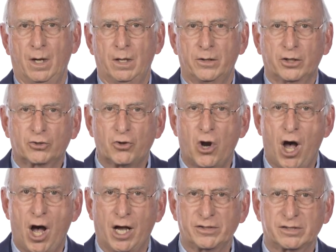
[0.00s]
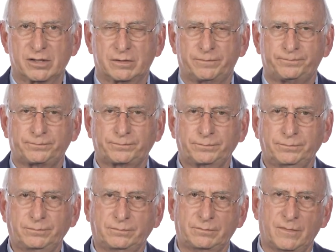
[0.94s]
The cross
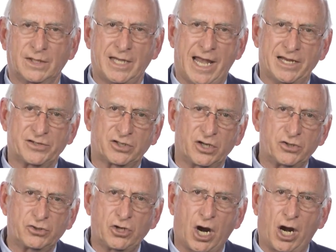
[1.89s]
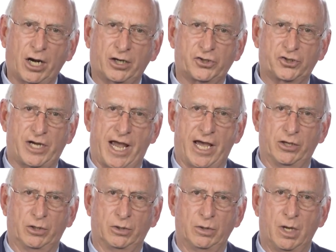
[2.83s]
casts a dark
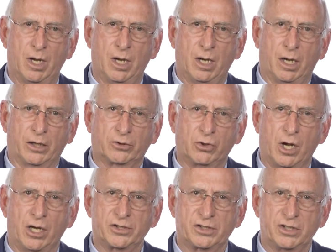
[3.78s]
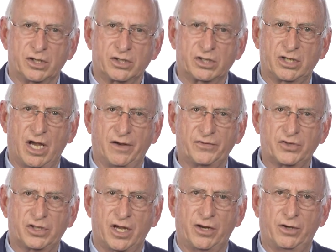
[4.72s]
shadow across this
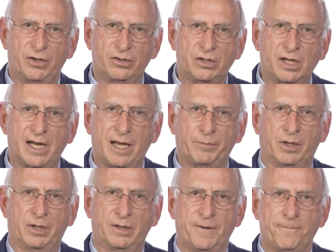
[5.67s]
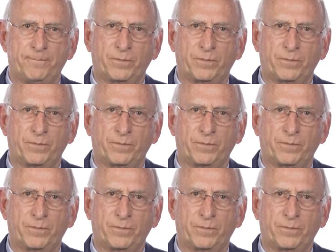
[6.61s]
self-centered dilemma.